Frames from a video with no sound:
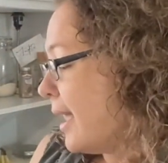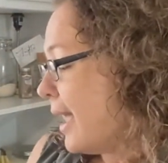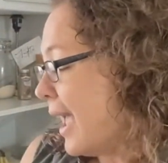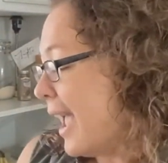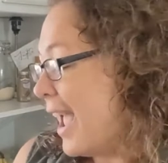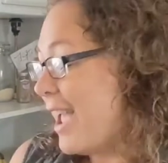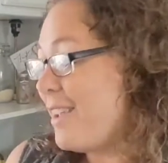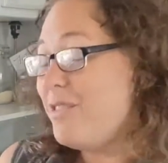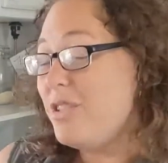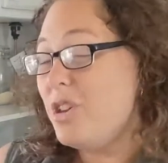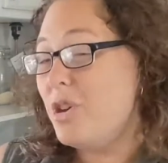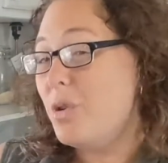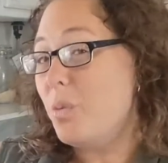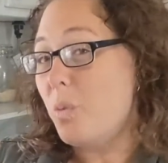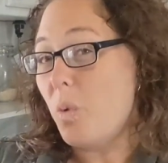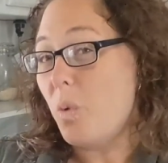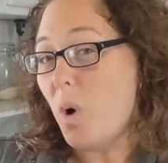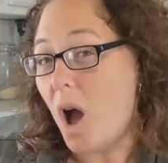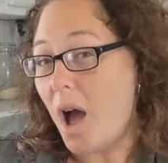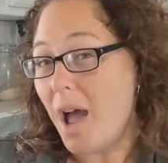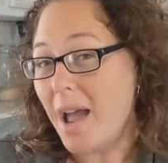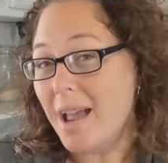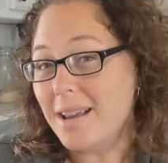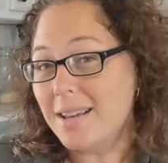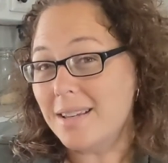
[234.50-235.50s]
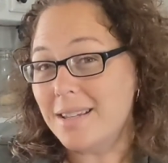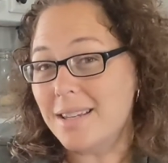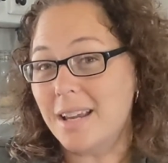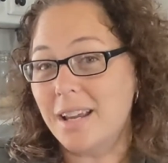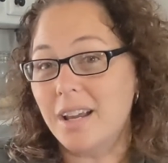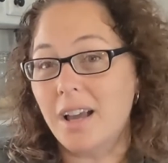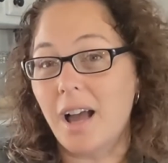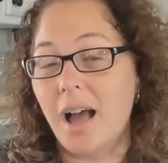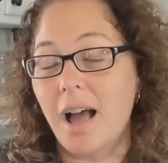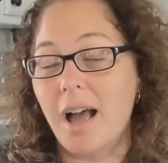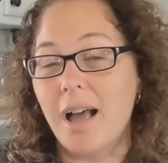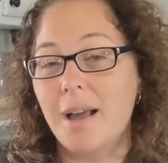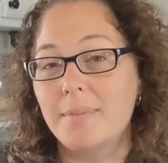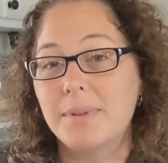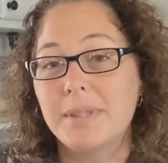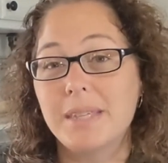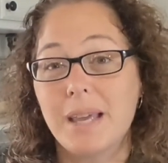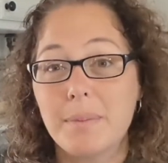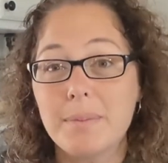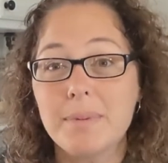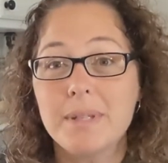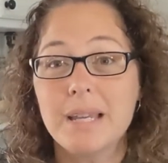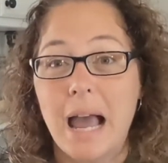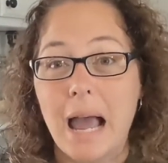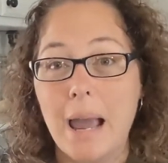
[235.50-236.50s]
If you want,
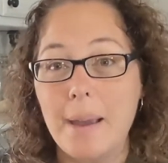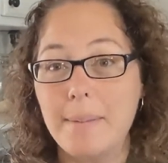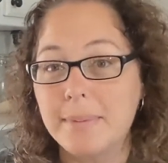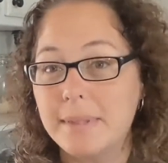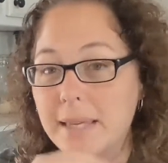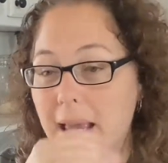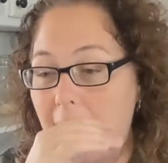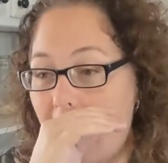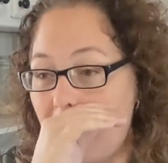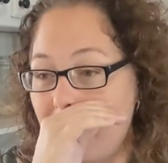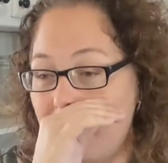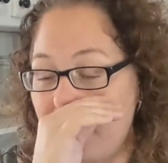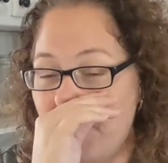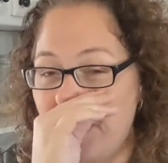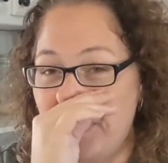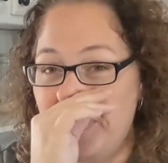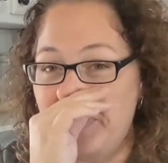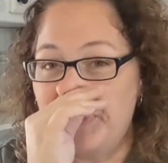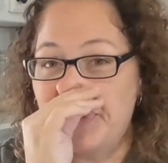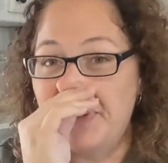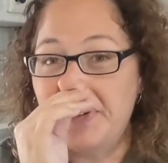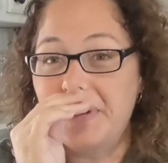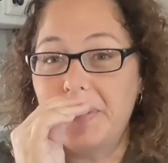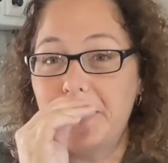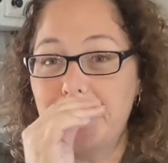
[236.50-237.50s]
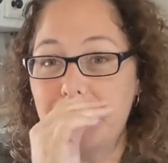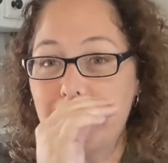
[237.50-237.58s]
sometimes halfway through